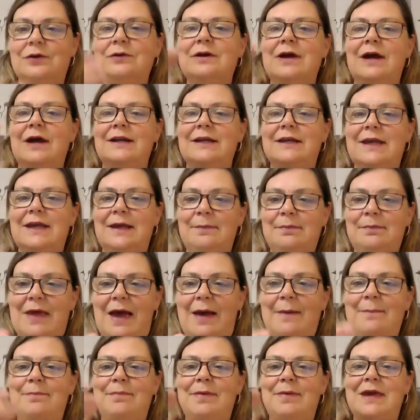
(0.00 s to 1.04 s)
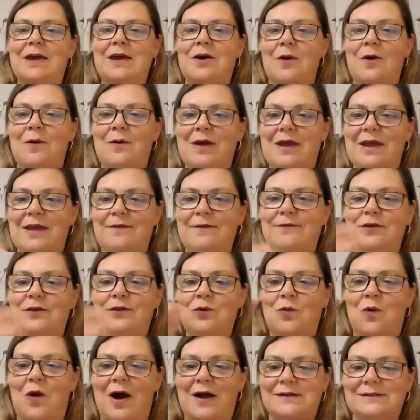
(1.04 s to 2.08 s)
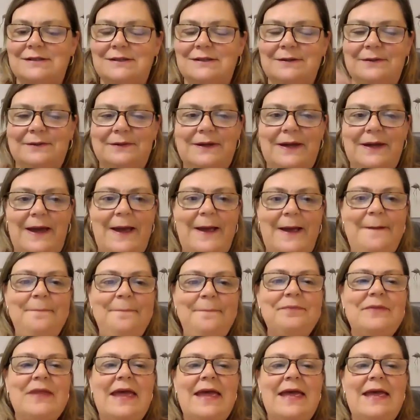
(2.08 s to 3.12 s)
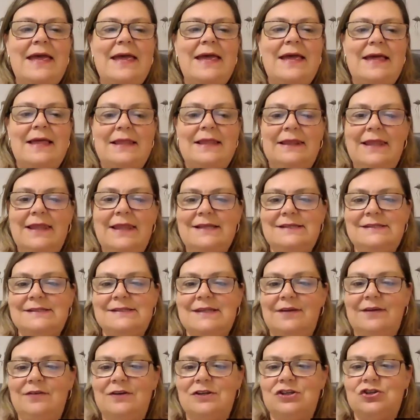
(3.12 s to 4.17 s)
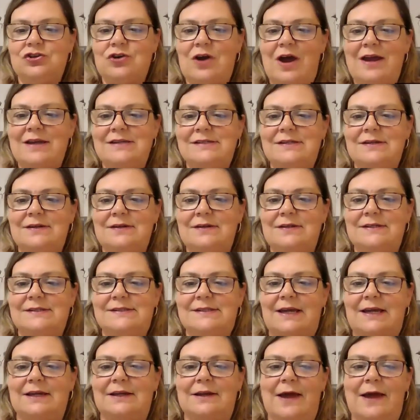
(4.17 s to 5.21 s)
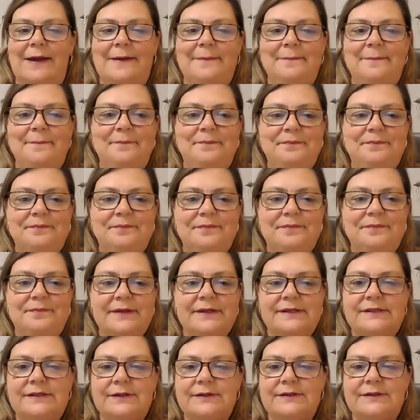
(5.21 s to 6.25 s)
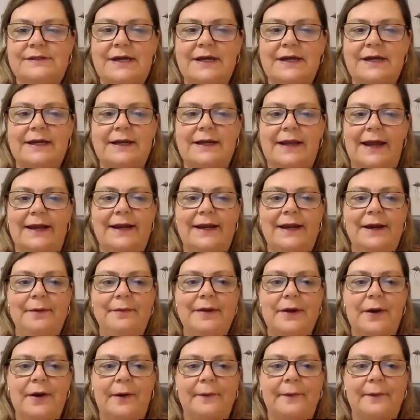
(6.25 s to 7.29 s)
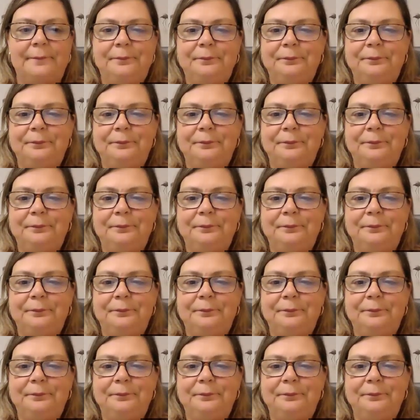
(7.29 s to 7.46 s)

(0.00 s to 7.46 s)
kind of keep that beat going if you want. Okay. Let's give a try to the second line. So second line, here we go.